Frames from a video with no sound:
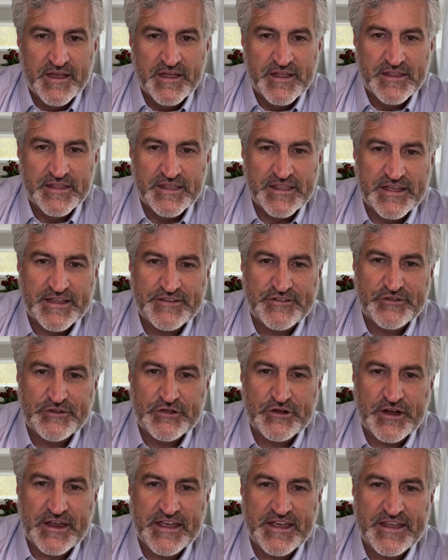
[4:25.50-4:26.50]
Let's
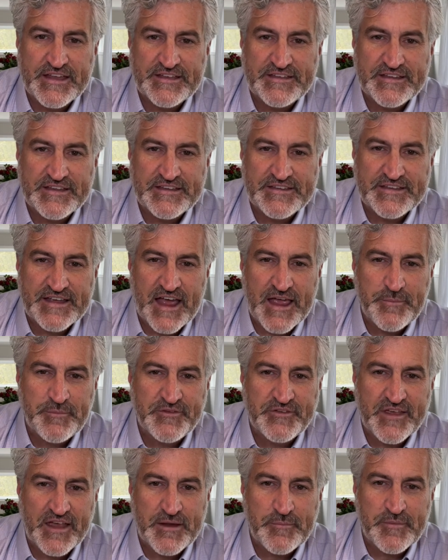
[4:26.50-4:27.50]
look at type
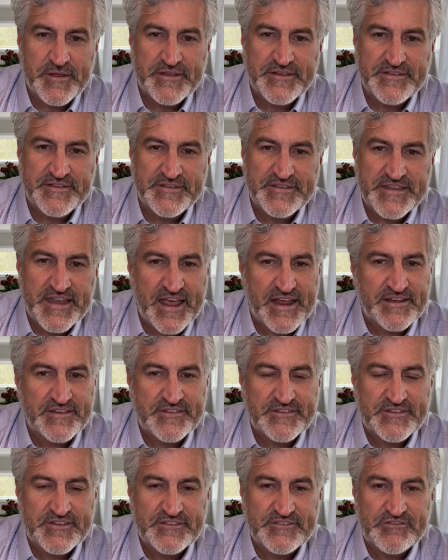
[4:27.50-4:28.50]
segments
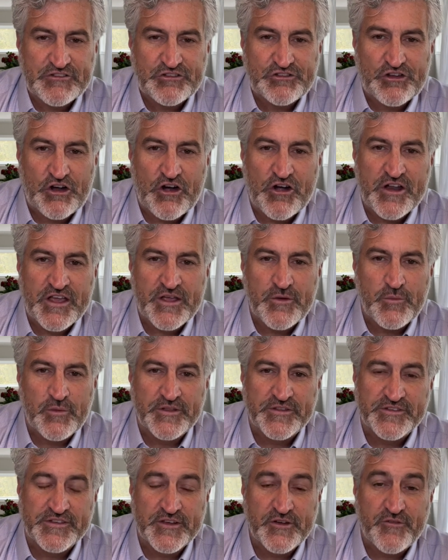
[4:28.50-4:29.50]
next, starting
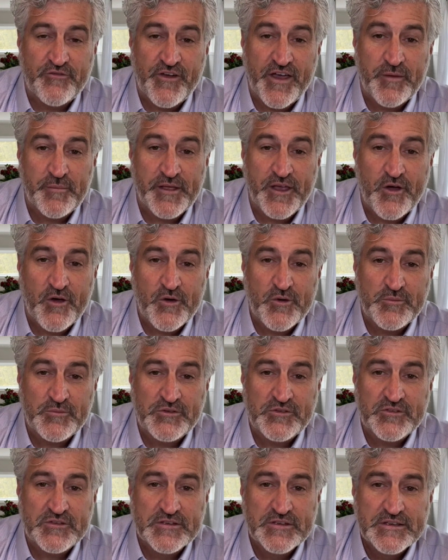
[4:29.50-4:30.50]
with single-family
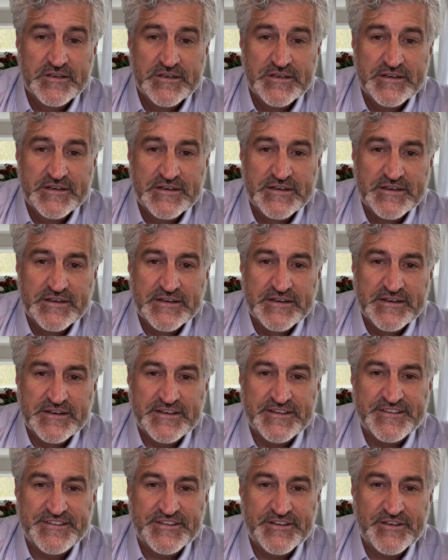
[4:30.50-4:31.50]
homes.
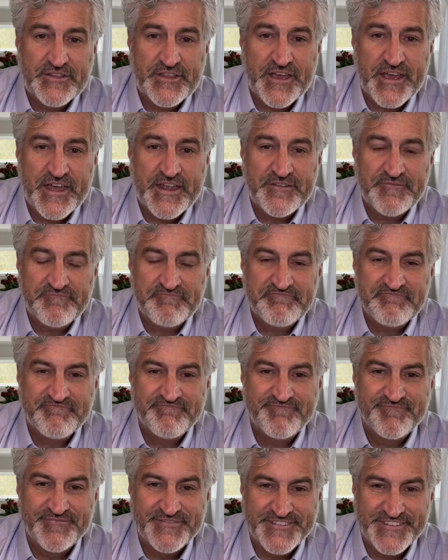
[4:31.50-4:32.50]
Until then,
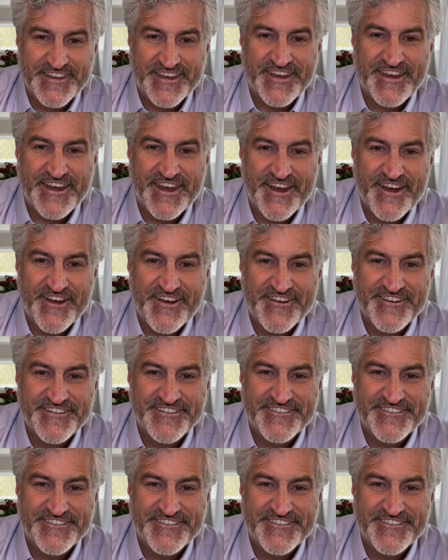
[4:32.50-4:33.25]
take care.